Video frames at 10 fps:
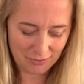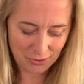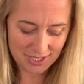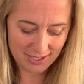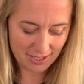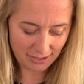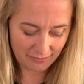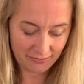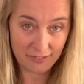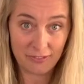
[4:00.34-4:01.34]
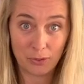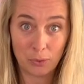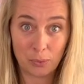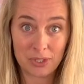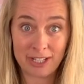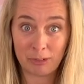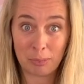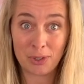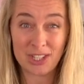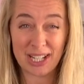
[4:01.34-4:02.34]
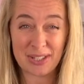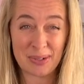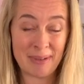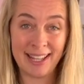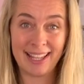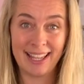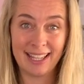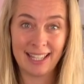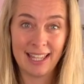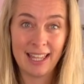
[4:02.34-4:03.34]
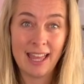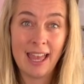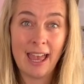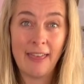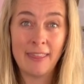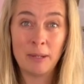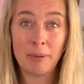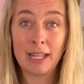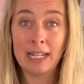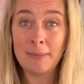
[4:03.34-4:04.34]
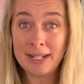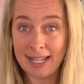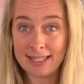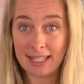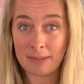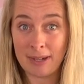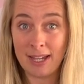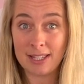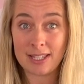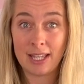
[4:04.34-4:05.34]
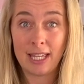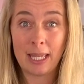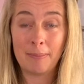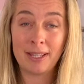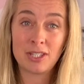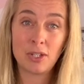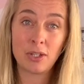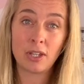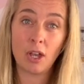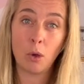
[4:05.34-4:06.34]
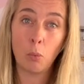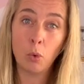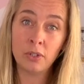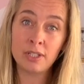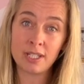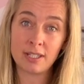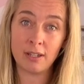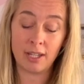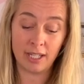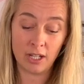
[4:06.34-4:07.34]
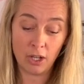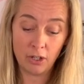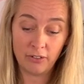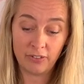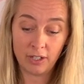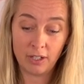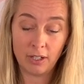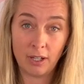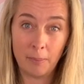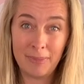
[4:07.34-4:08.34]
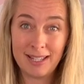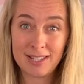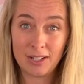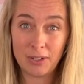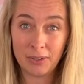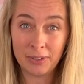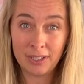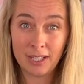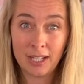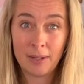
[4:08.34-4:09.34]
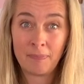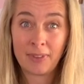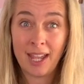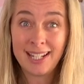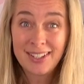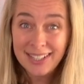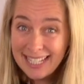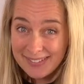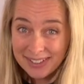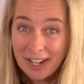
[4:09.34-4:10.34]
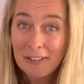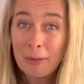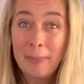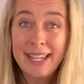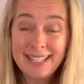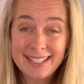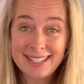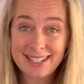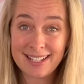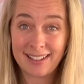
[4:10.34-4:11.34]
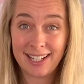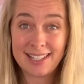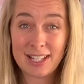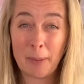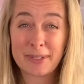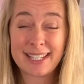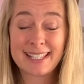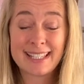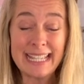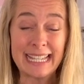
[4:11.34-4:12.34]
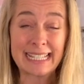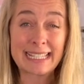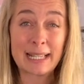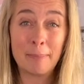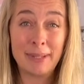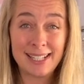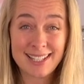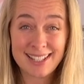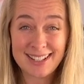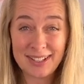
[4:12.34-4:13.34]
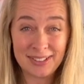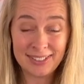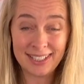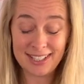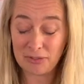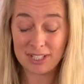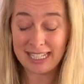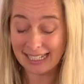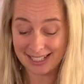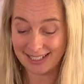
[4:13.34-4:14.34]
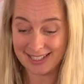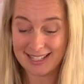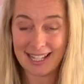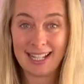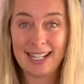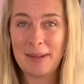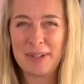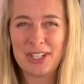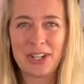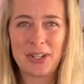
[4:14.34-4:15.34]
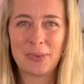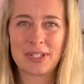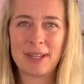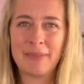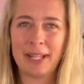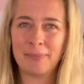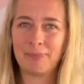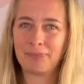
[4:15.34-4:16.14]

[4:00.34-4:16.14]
got enough for whichever project you're making. And then by eliminating the mat, it means you can cut one design over 1 meter long. And you can even cut repeated designs up to 6 meters long. It's ridiculous. Let me show you what I mean.